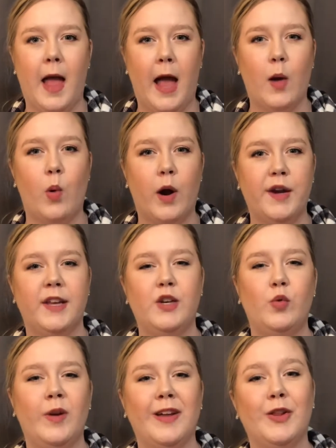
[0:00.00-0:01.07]
I wanted
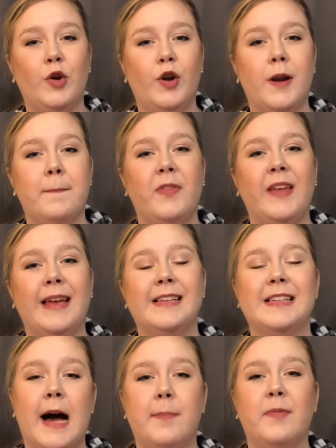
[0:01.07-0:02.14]
to include the
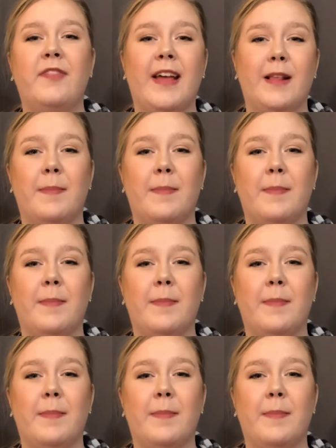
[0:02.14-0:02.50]
top face